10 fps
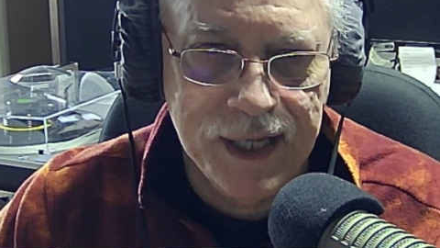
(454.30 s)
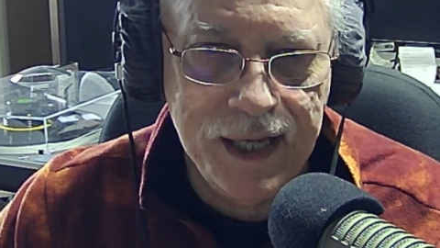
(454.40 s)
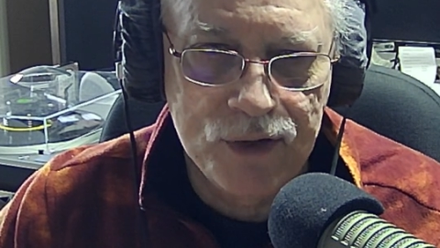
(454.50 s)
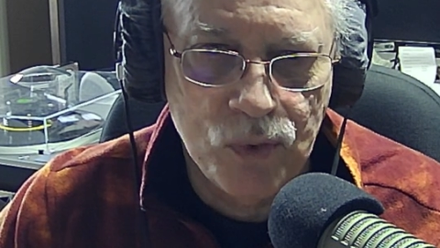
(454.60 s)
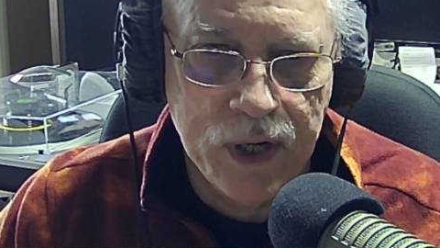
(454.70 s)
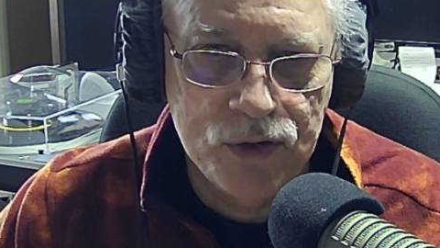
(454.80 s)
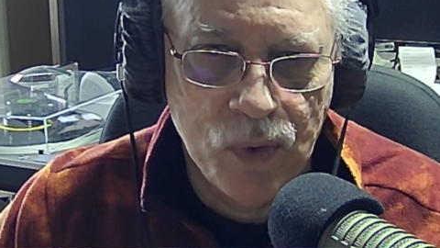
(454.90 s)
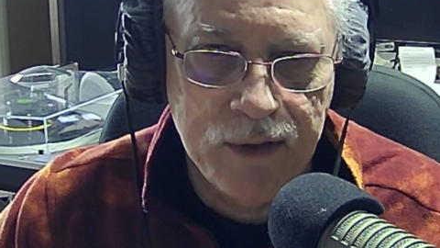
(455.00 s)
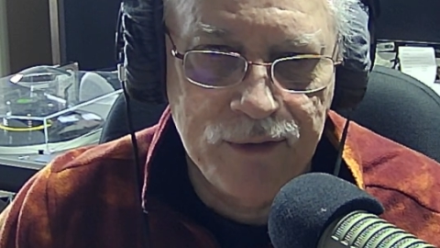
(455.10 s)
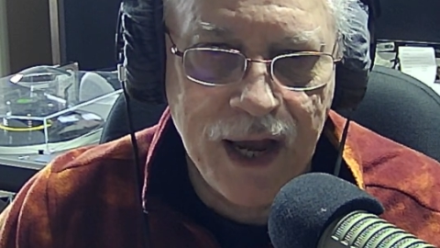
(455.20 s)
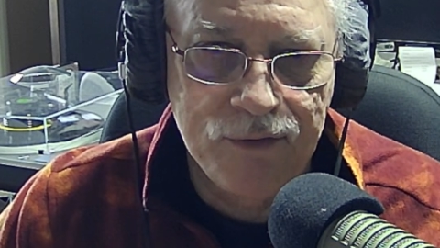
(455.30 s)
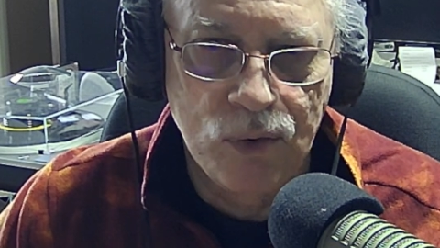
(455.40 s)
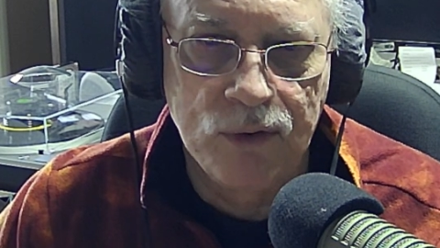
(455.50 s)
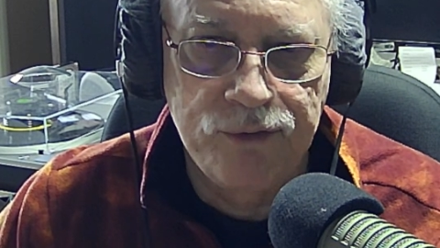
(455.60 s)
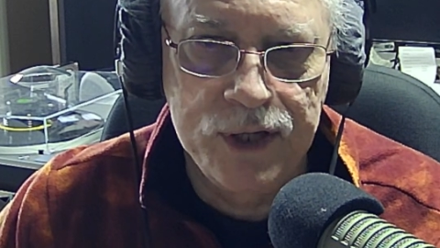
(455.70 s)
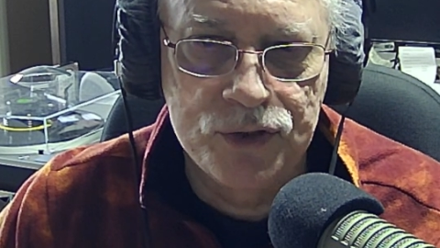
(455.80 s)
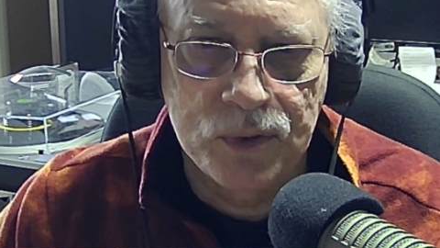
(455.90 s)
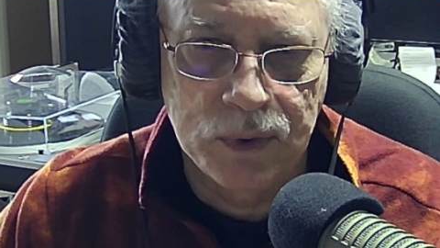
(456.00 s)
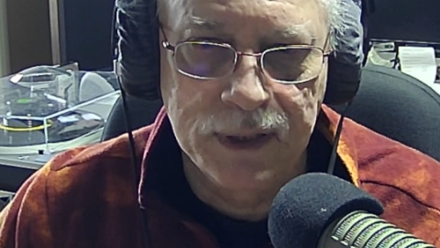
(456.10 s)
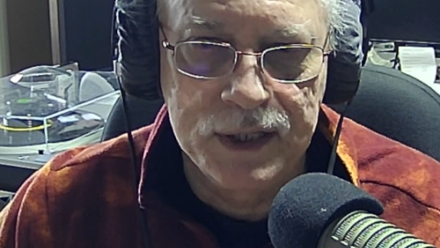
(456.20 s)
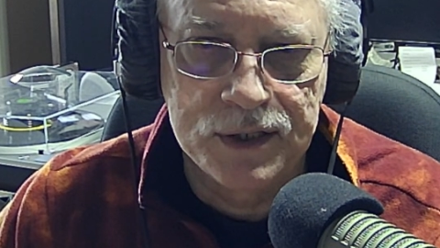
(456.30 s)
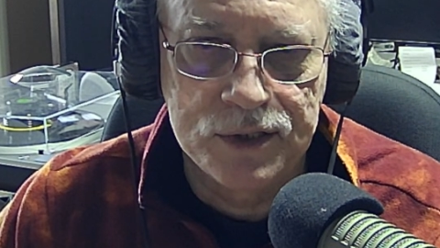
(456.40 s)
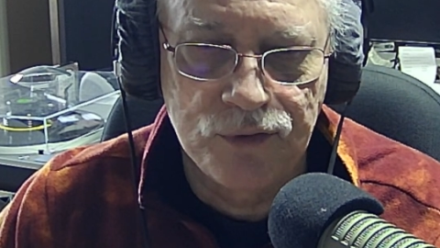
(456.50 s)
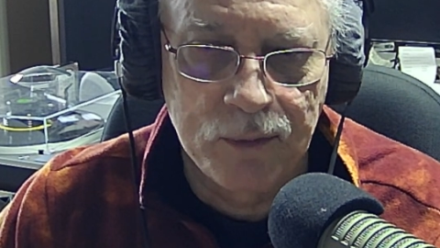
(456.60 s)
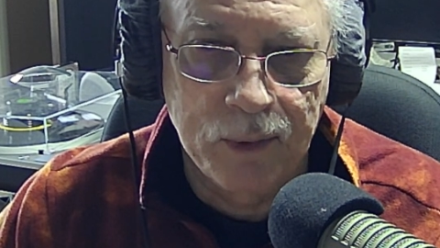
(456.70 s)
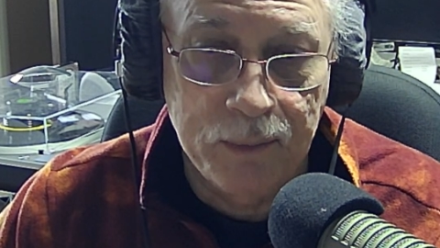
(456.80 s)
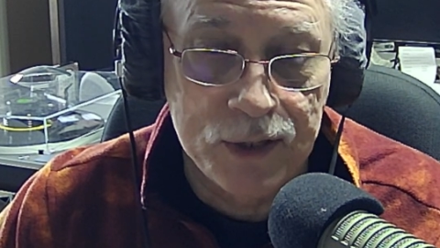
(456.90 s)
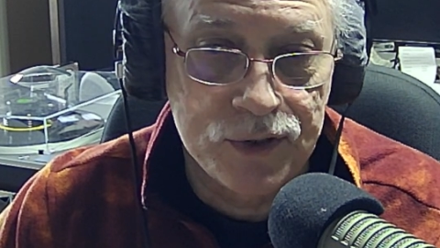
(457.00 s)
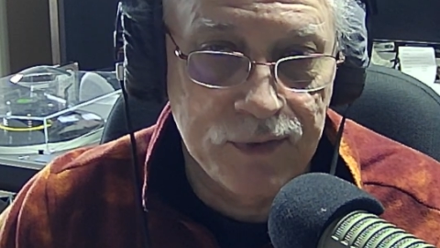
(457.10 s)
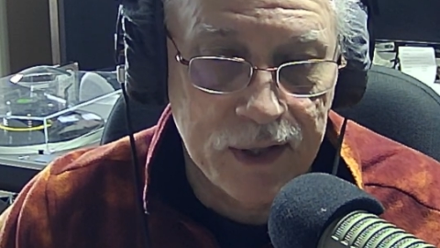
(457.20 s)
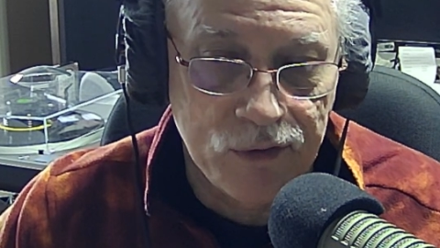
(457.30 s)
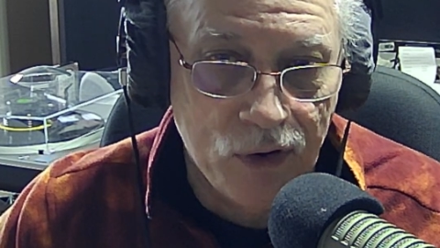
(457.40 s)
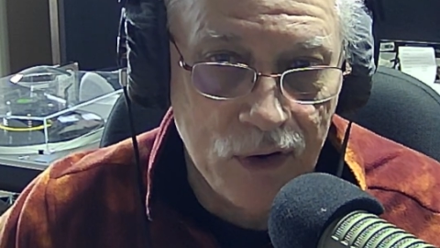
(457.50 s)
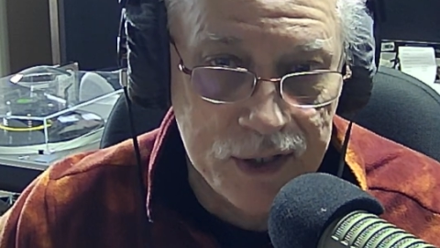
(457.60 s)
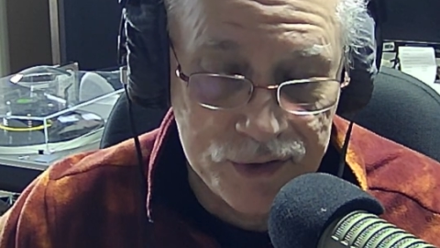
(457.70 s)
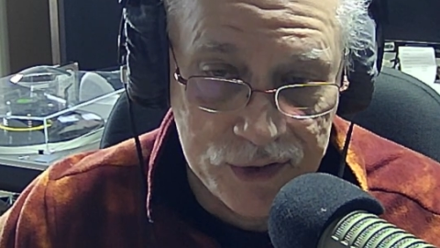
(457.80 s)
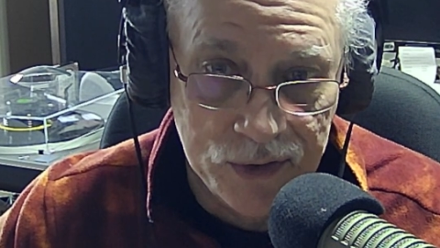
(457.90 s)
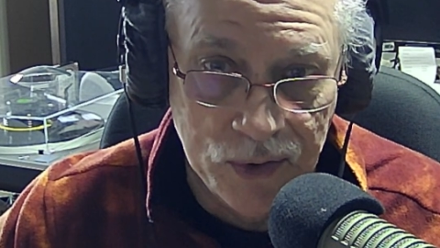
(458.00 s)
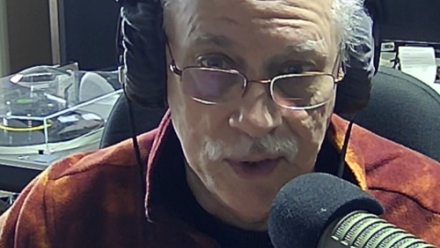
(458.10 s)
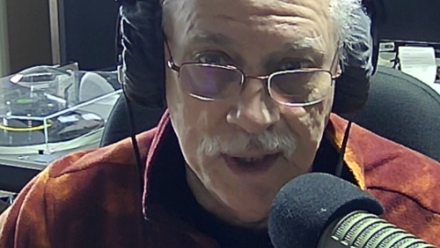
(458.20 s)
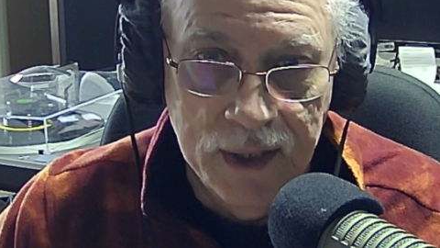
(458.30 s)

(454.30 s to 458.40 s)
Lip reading: 2025 will feature releases from a bunch of other artists, too.